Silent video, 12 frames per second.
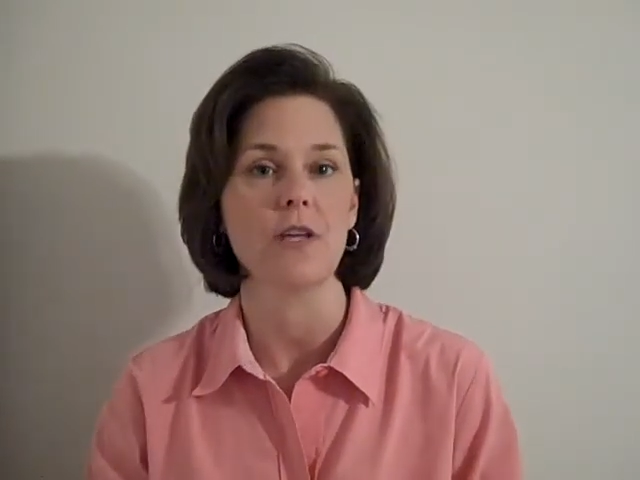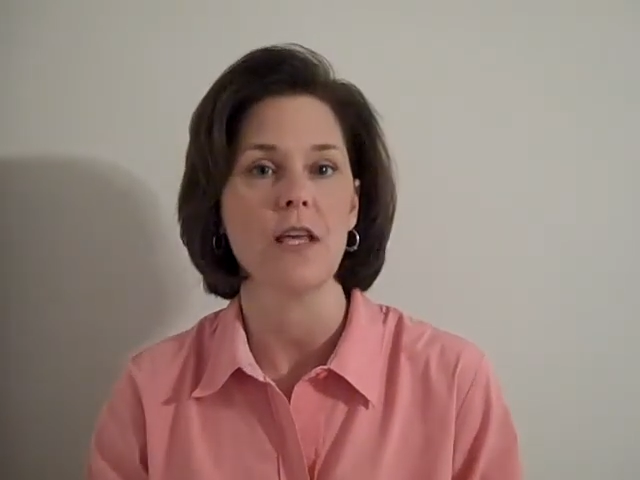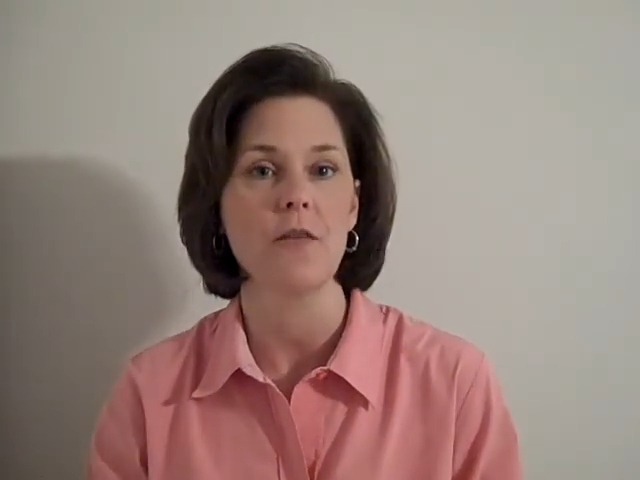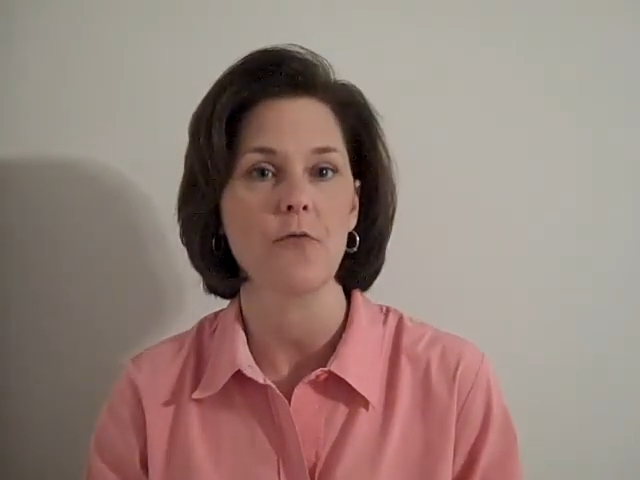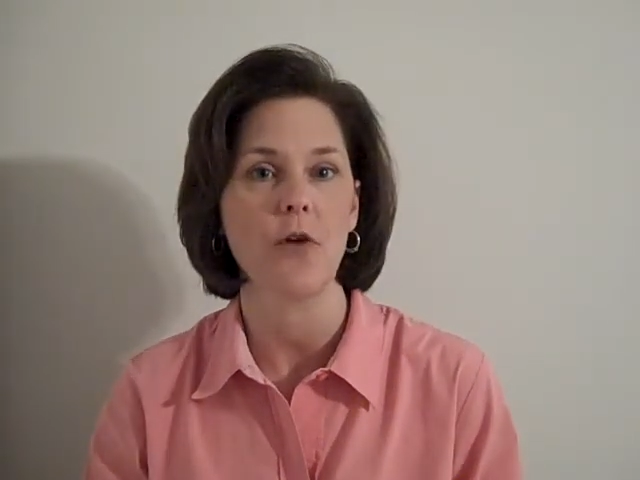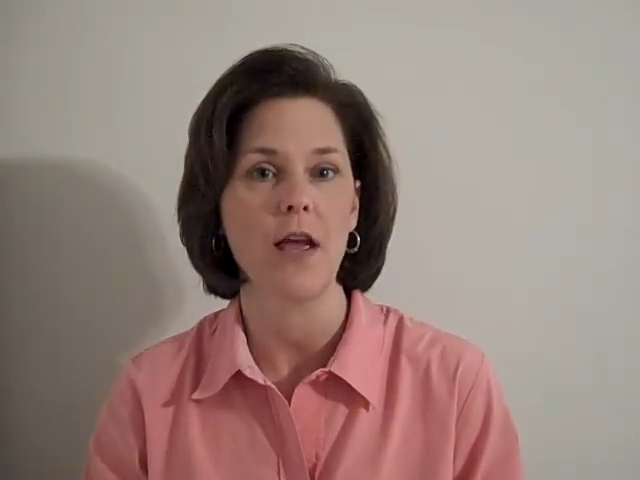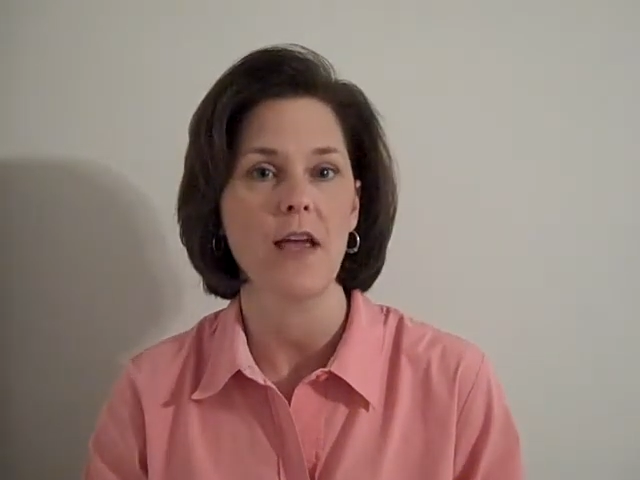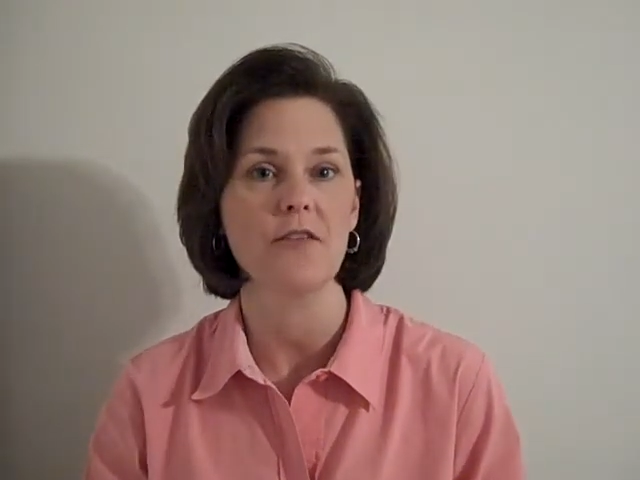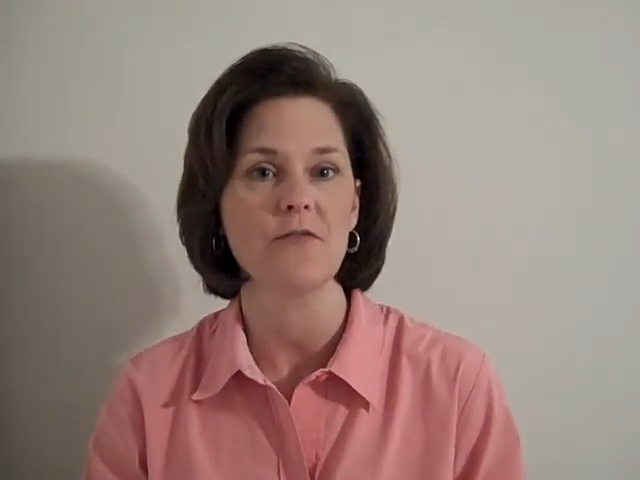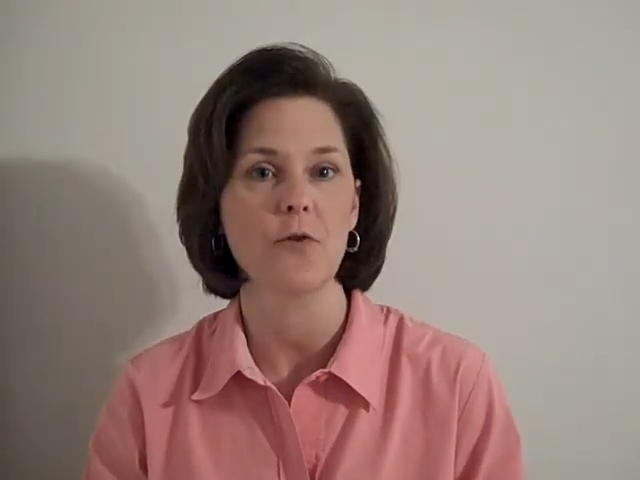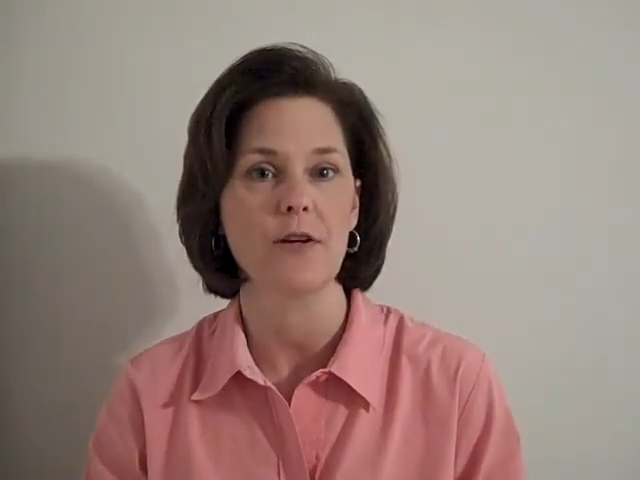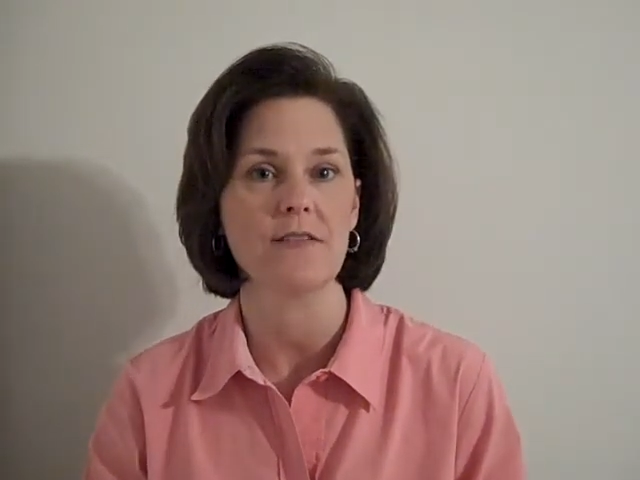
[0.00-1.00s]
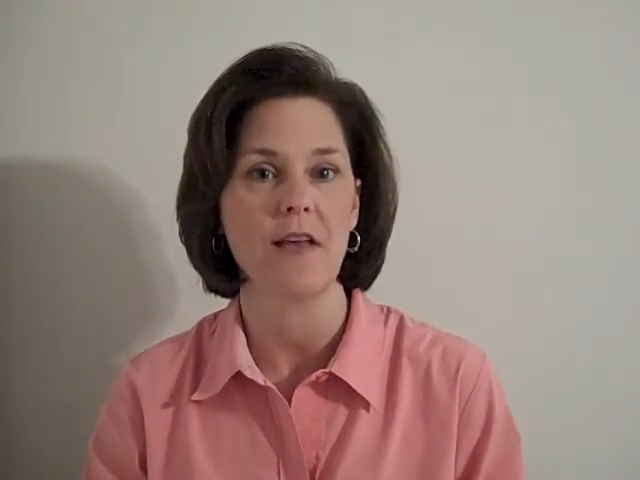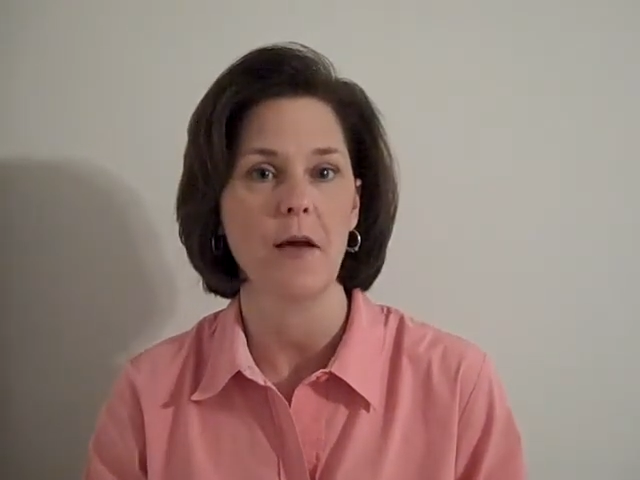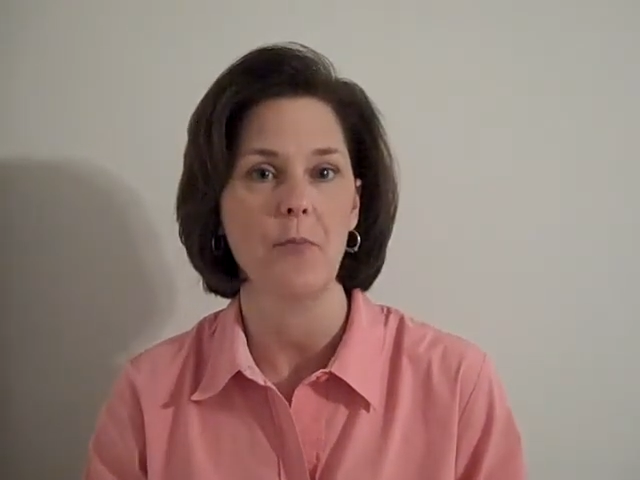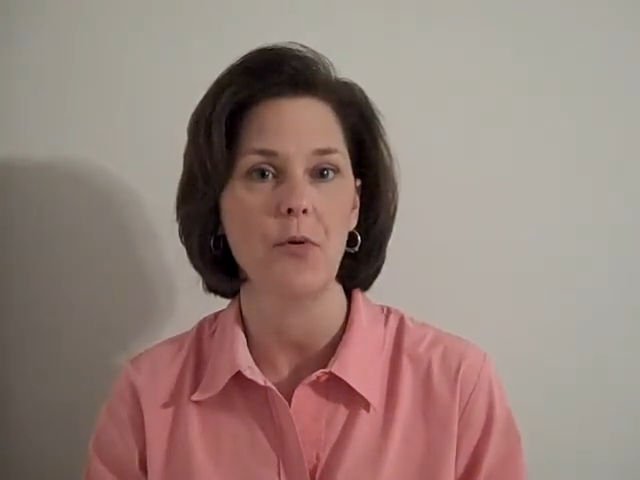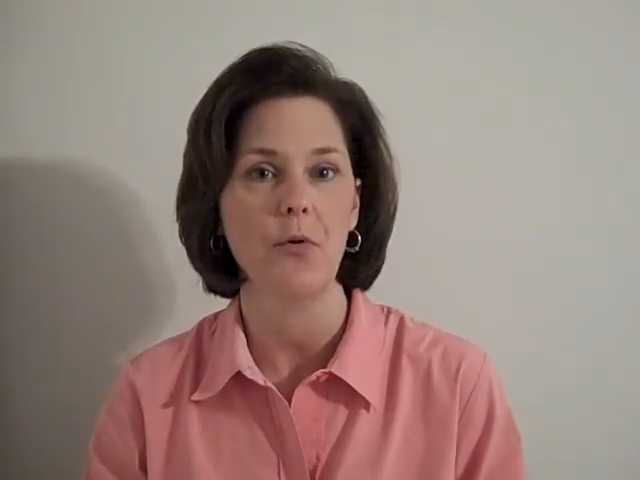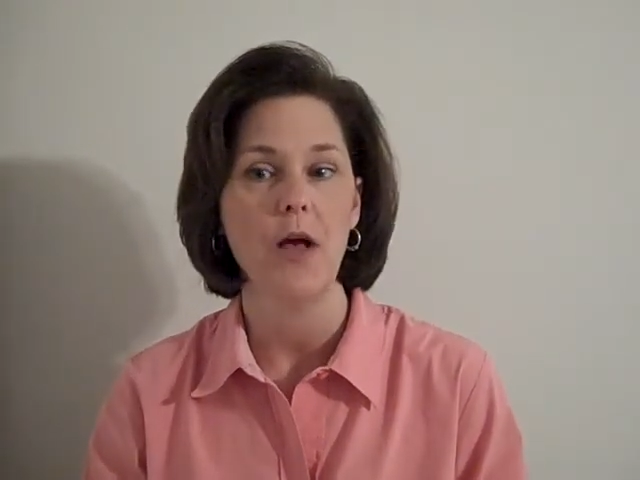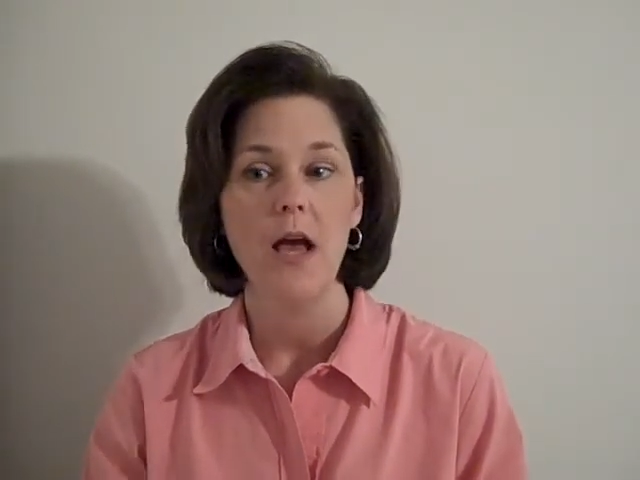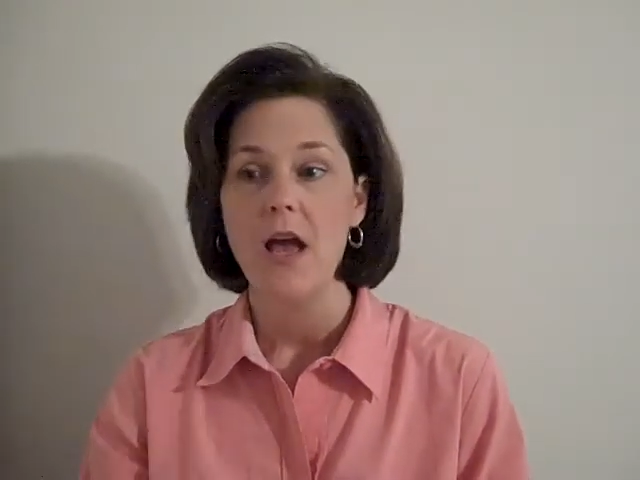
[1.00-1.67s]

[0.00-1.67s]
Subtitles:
key phrase, for example,